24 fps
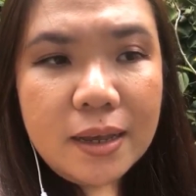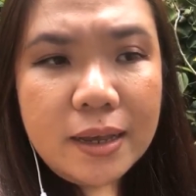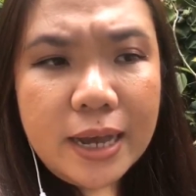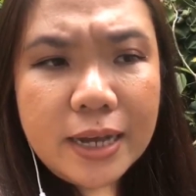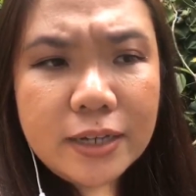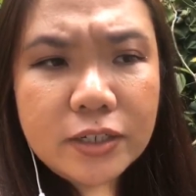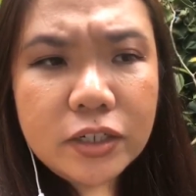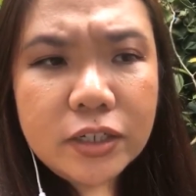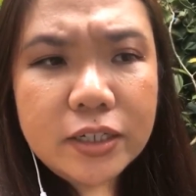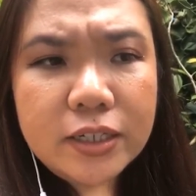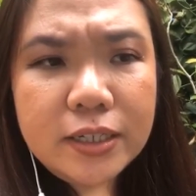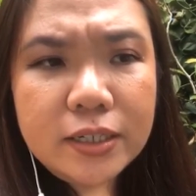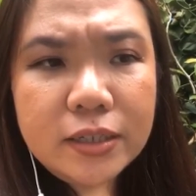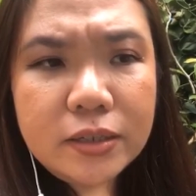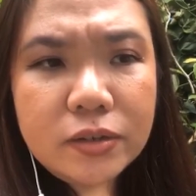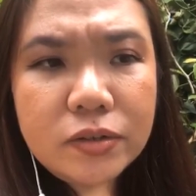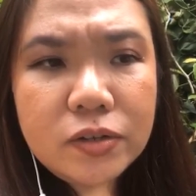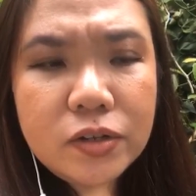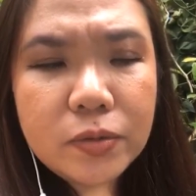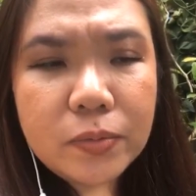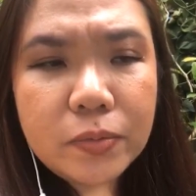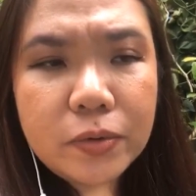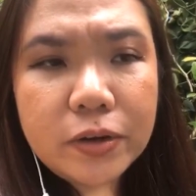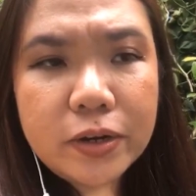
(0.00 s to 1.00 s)
Actually,
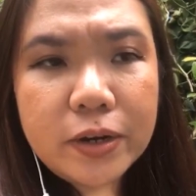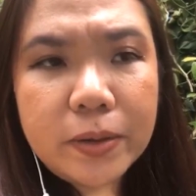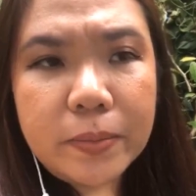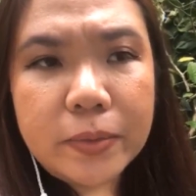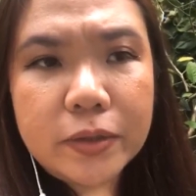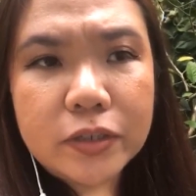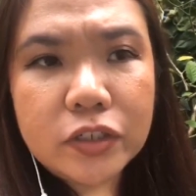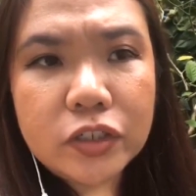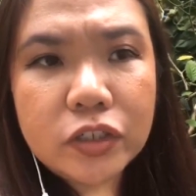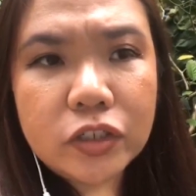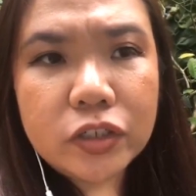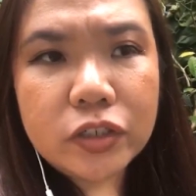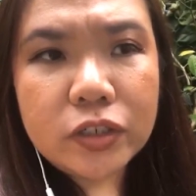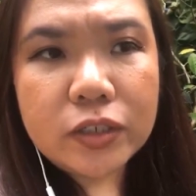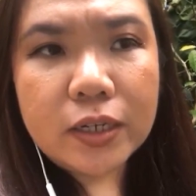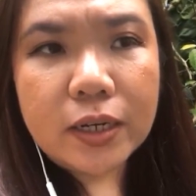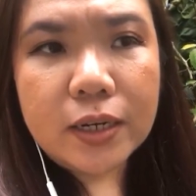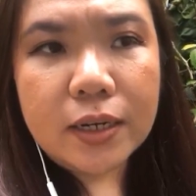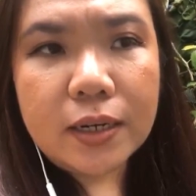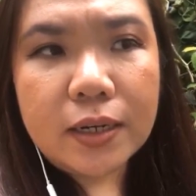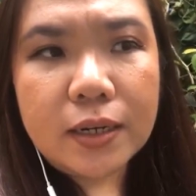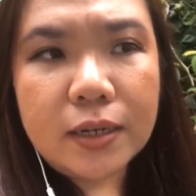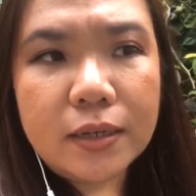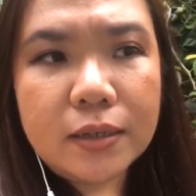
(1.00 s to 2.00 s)
those are pretty much
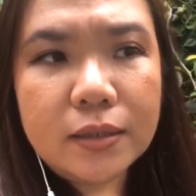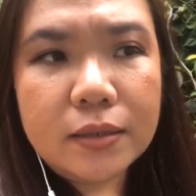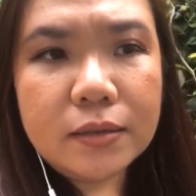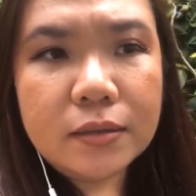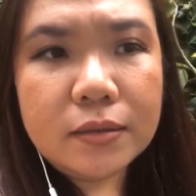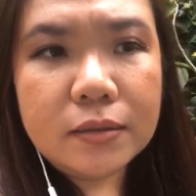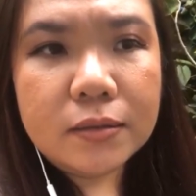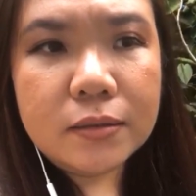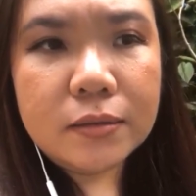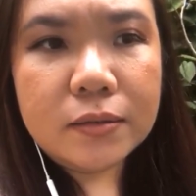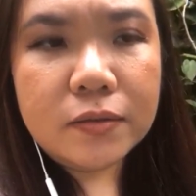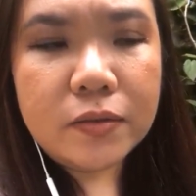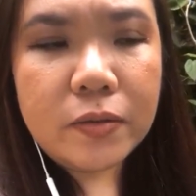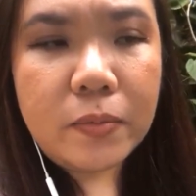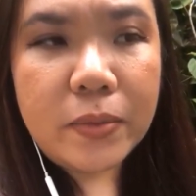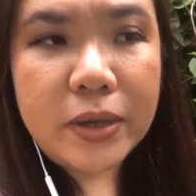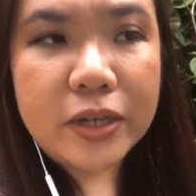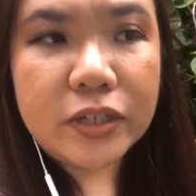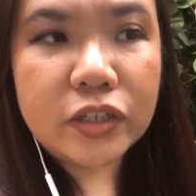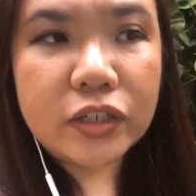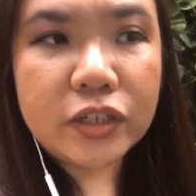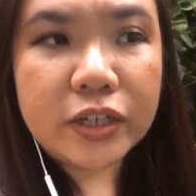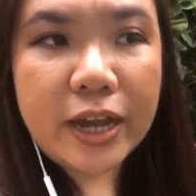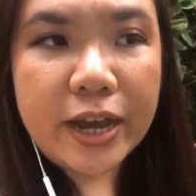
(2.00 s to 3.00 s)
the
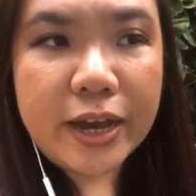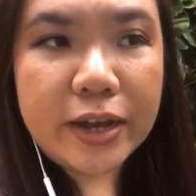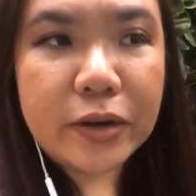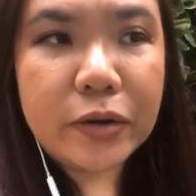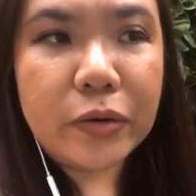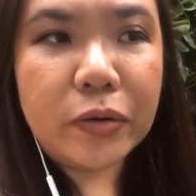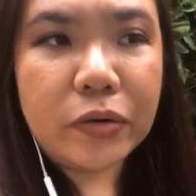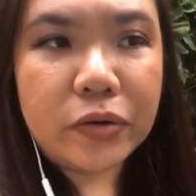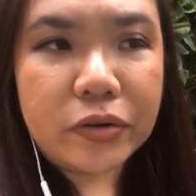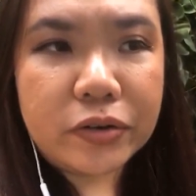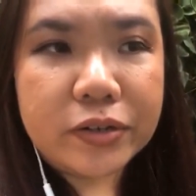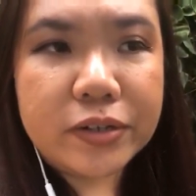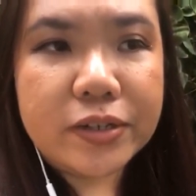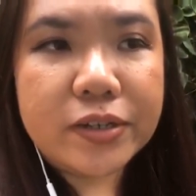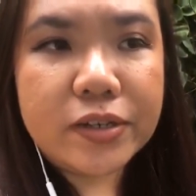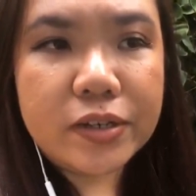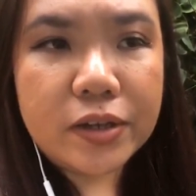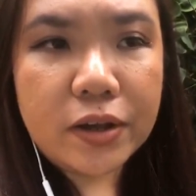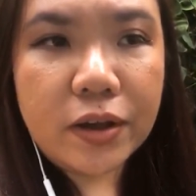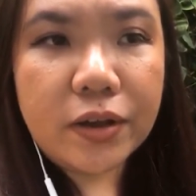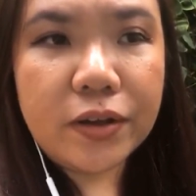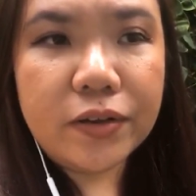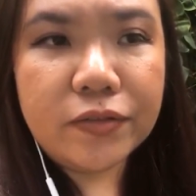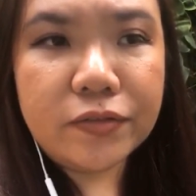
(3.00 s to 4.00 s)
major categories
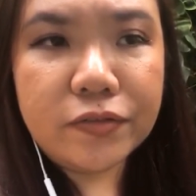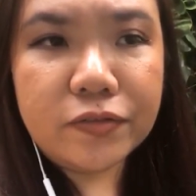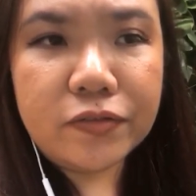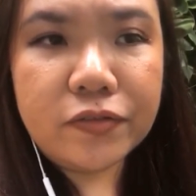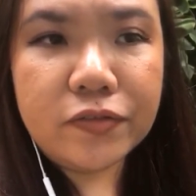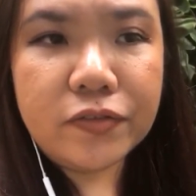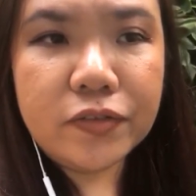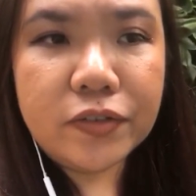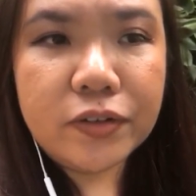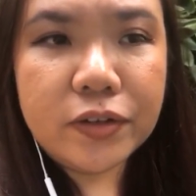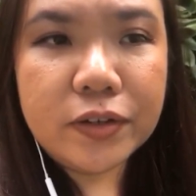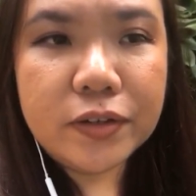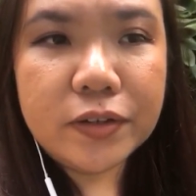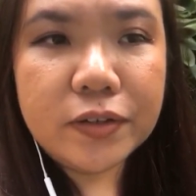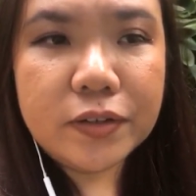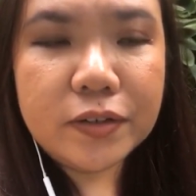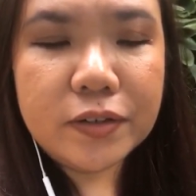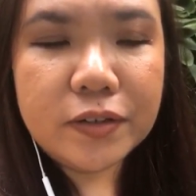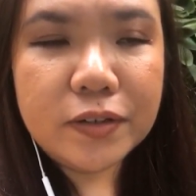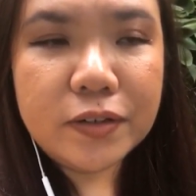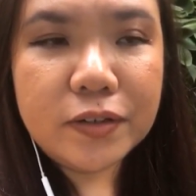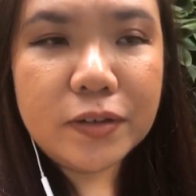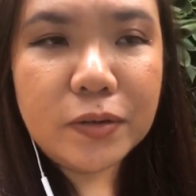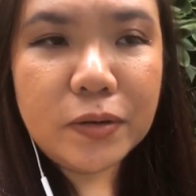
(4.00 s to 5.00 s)
of
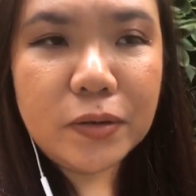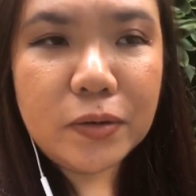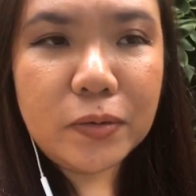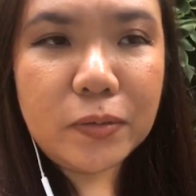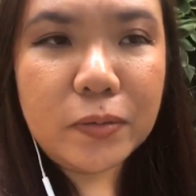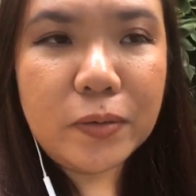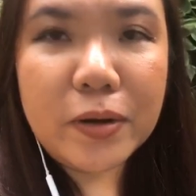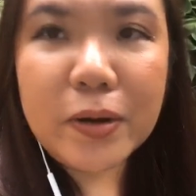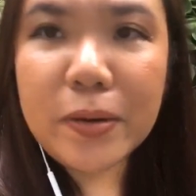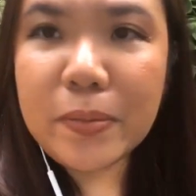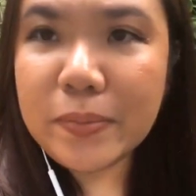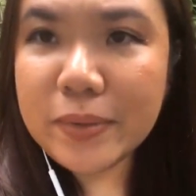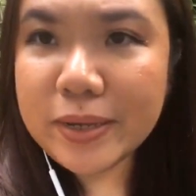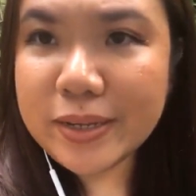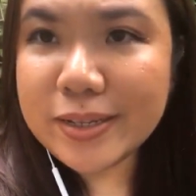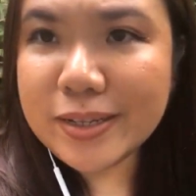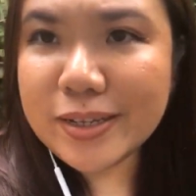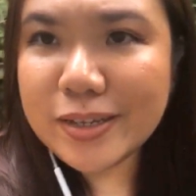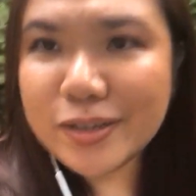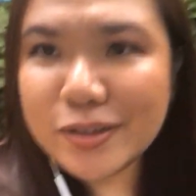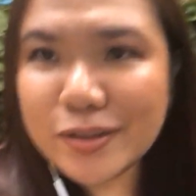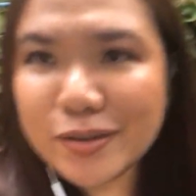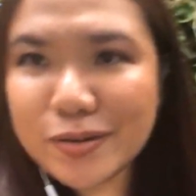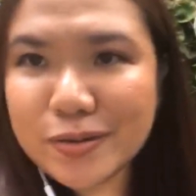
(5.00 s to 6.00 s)
what it
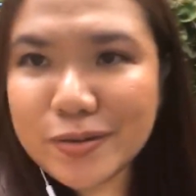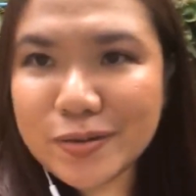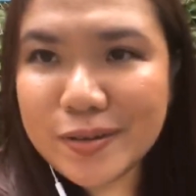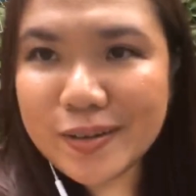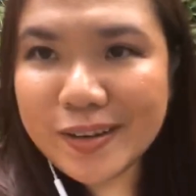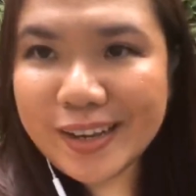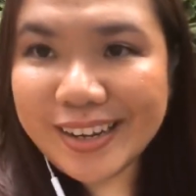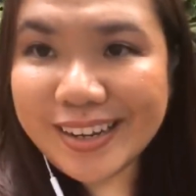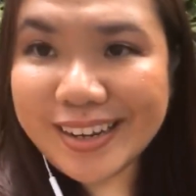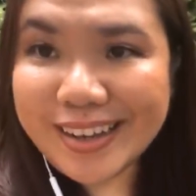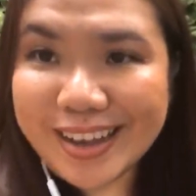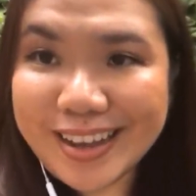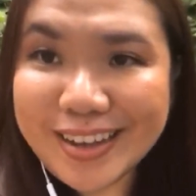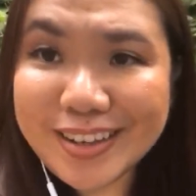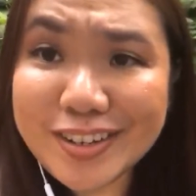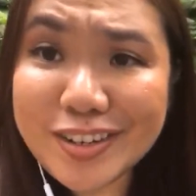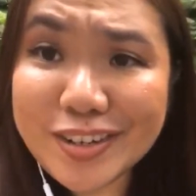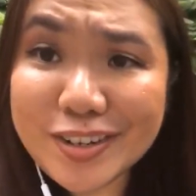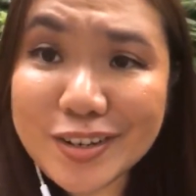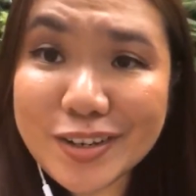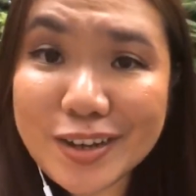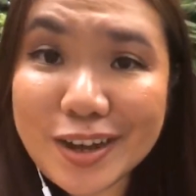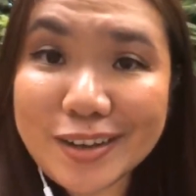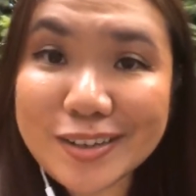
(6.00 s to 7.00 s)
means to engage
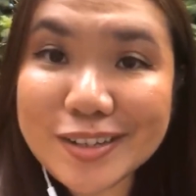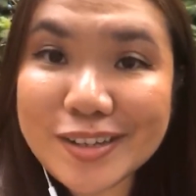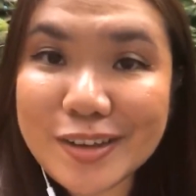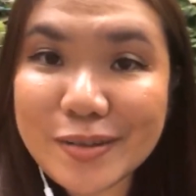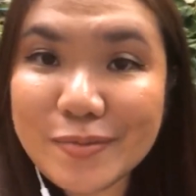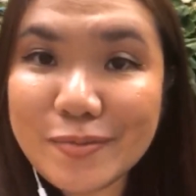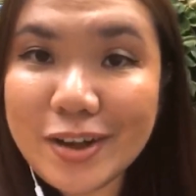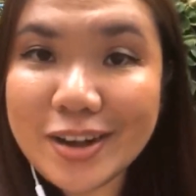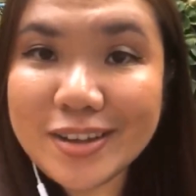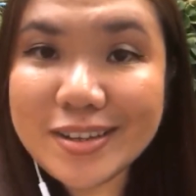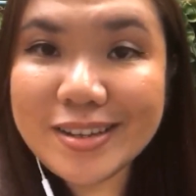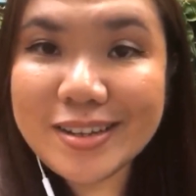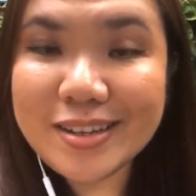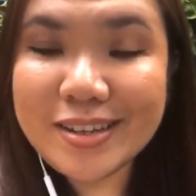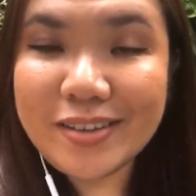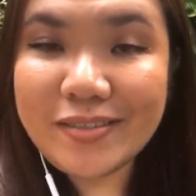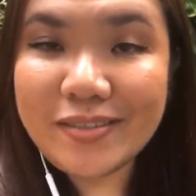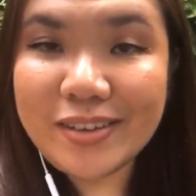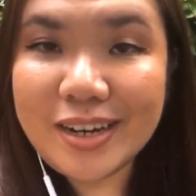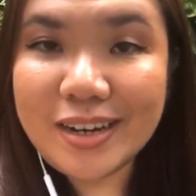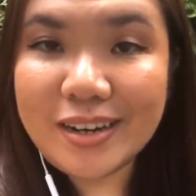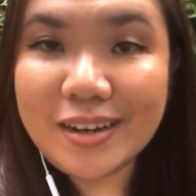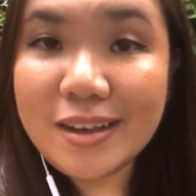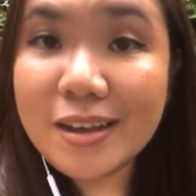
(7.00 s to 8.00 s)
in toxic
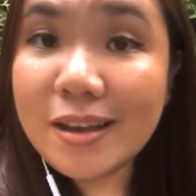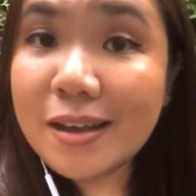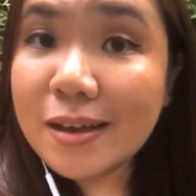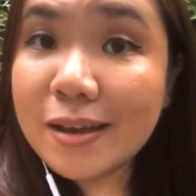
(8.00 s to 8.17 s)
positivity.